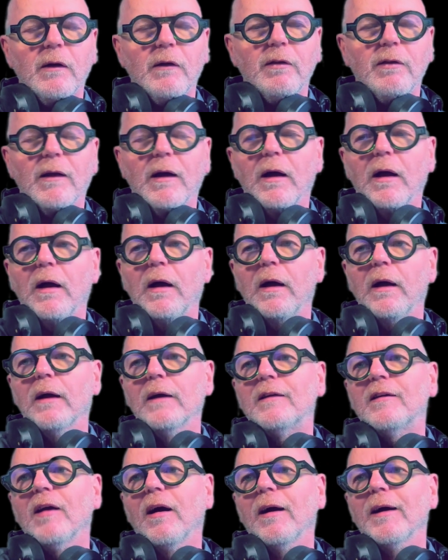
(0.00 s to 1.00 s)
the
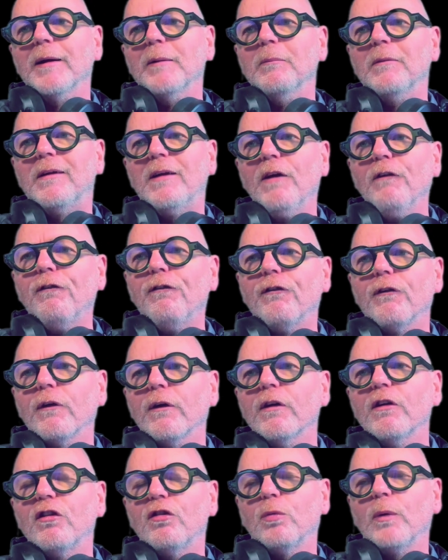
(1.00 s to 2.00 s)
time
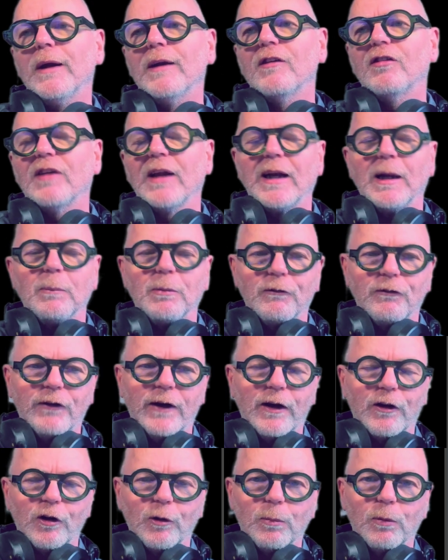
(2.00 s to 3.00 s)
difference, we can set up a
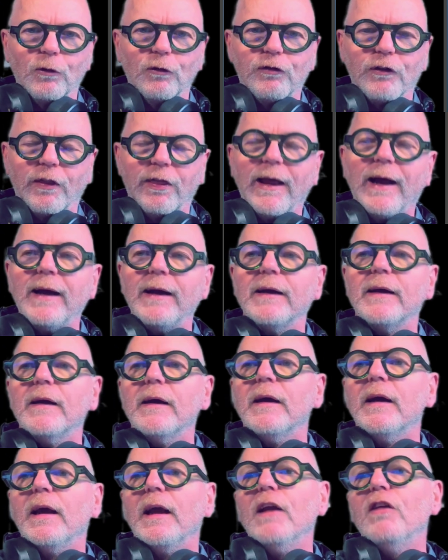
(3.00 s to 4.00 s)
variable for that,
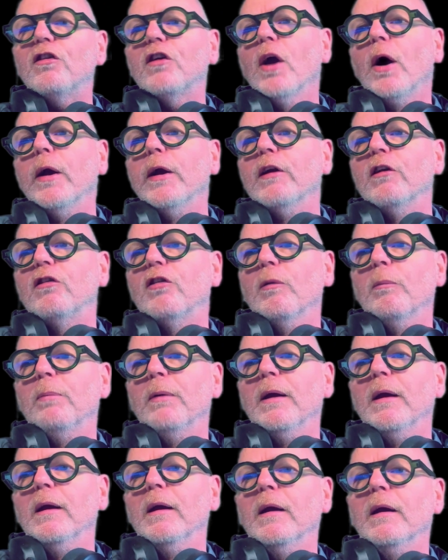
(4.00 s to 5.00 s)
is going to
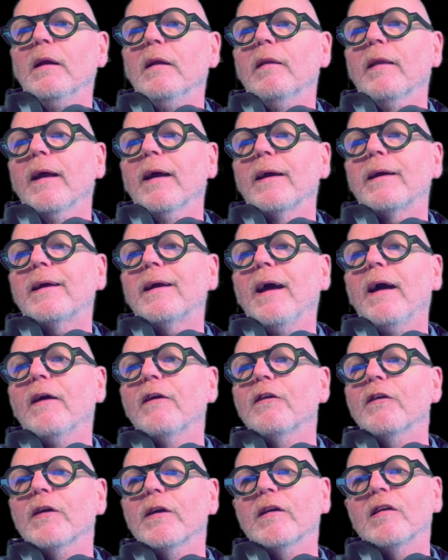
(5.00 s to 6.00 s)
be the
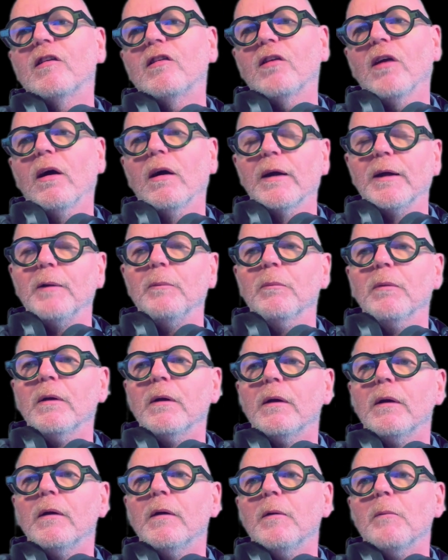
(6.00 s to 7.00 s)
current time
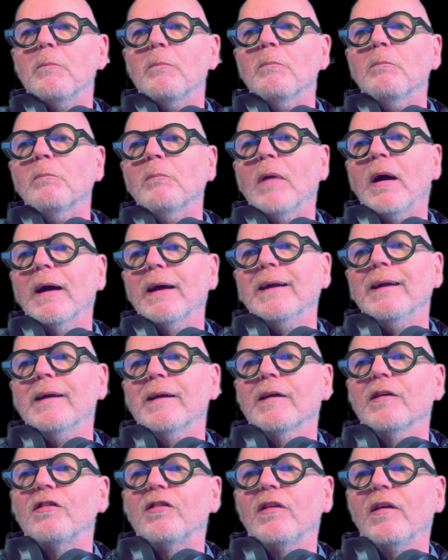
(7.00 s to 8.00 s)

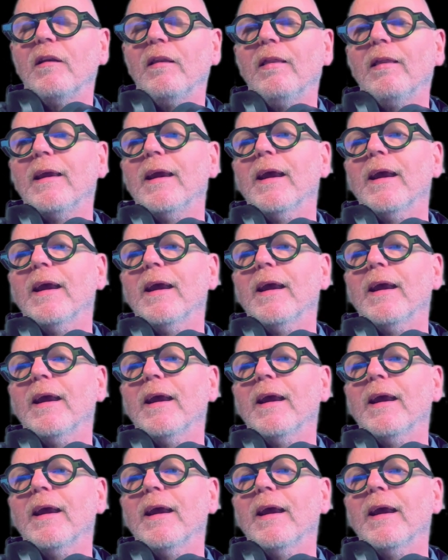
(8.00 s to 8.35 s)
minus the